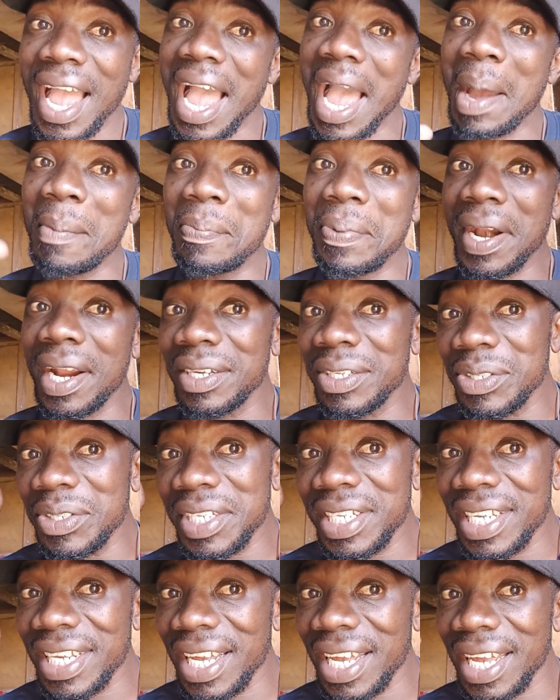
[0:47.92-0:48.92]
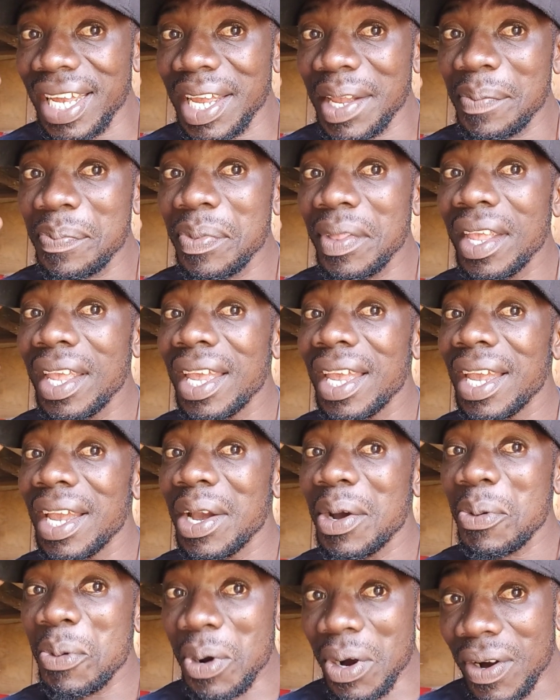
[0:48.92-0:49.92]
A brand new day.
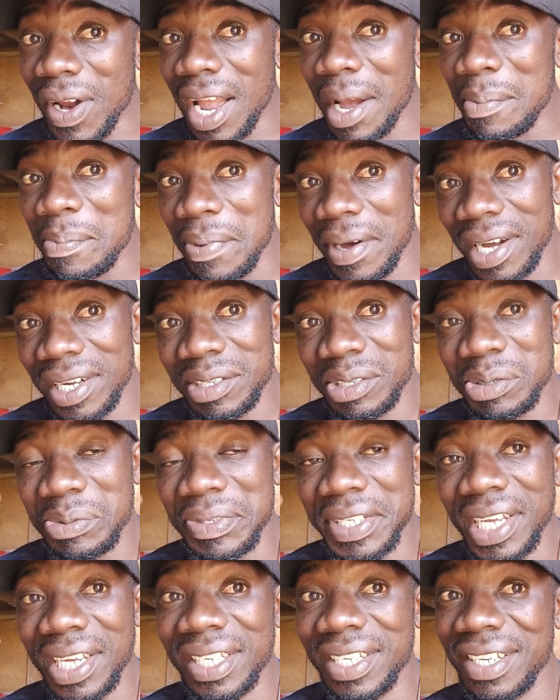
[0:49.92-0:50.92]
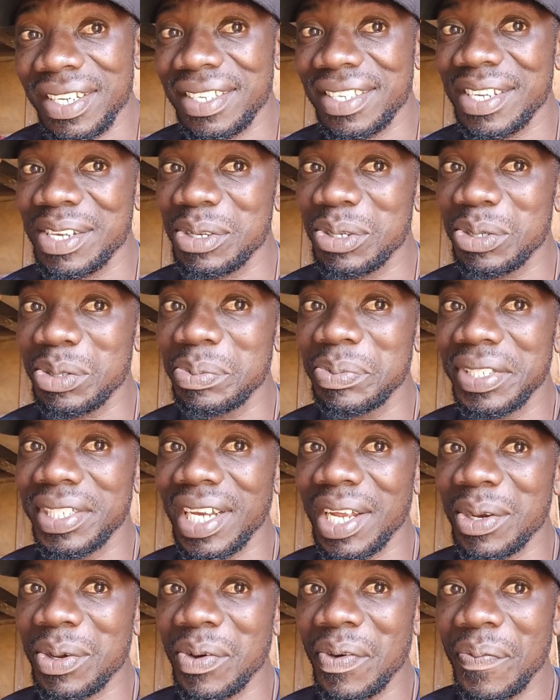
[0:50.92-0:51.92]
Welcome back to Mzee Chicks YouTube
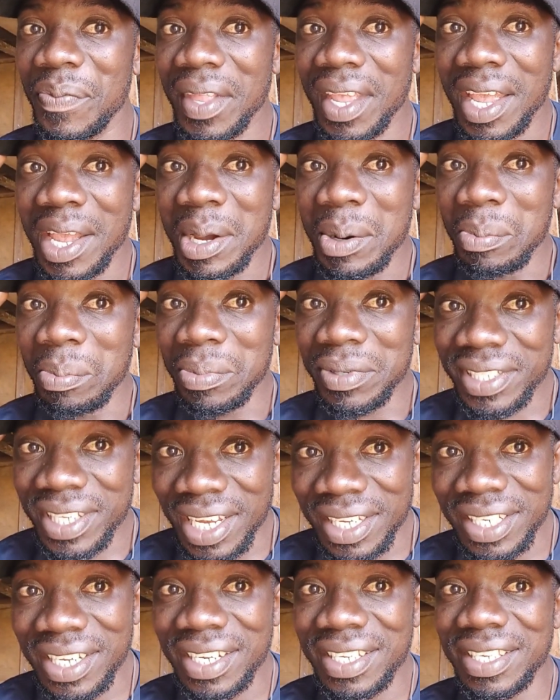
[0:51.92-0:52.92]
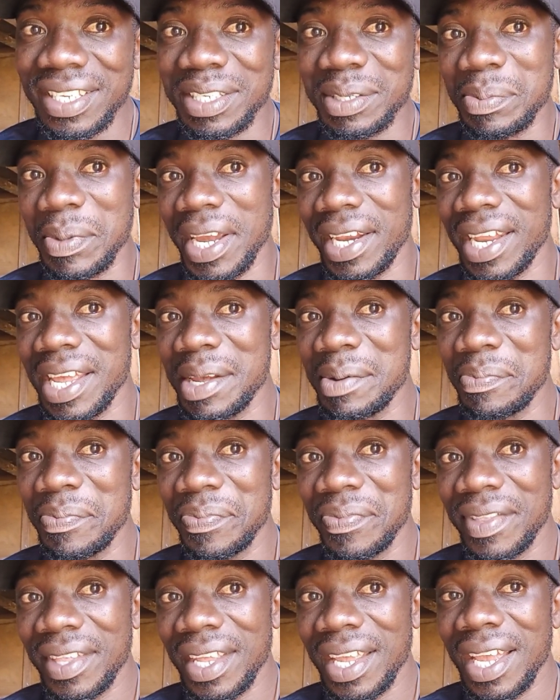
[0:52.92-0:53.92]
channel. Mzee Chicks is my name.
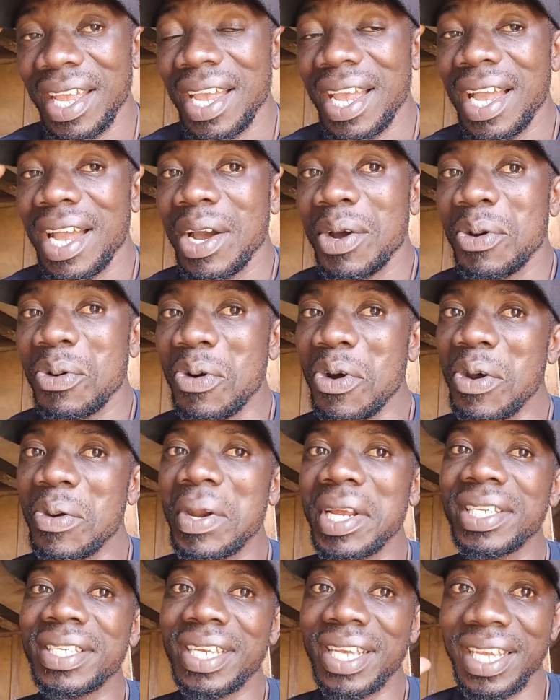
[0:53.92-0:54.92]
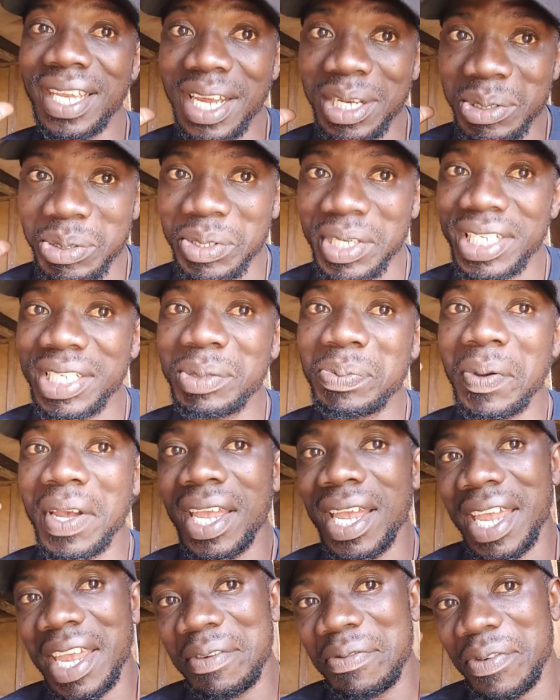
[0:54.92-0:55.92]
Always here to
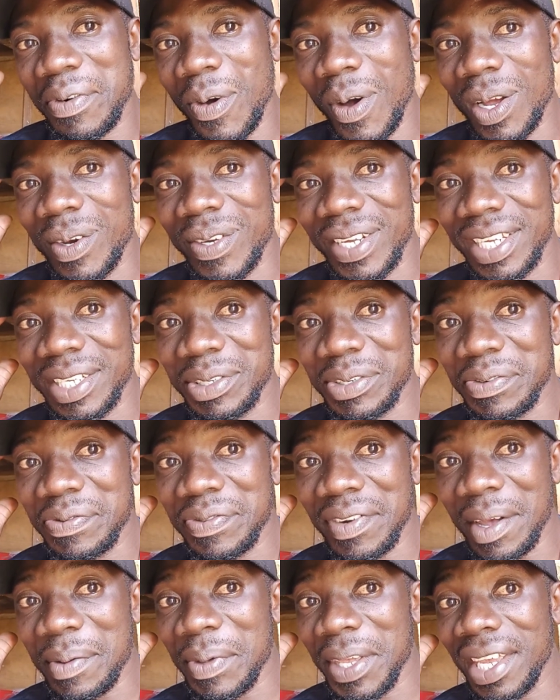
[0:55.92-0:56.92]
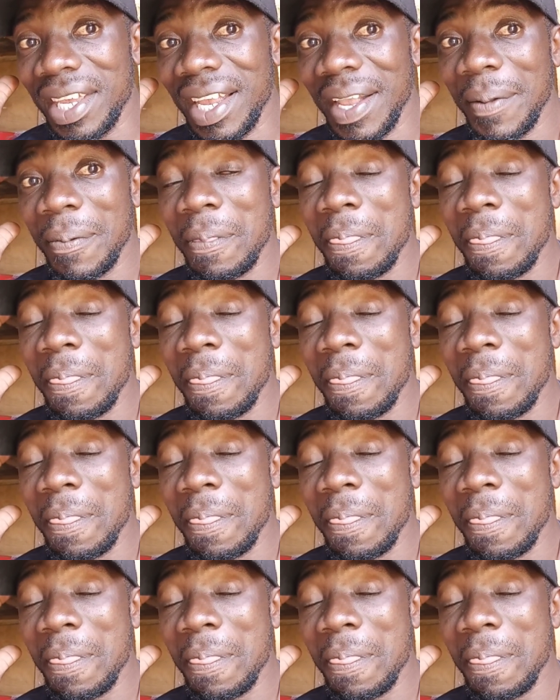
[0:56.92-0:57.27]
inspire everyone into farming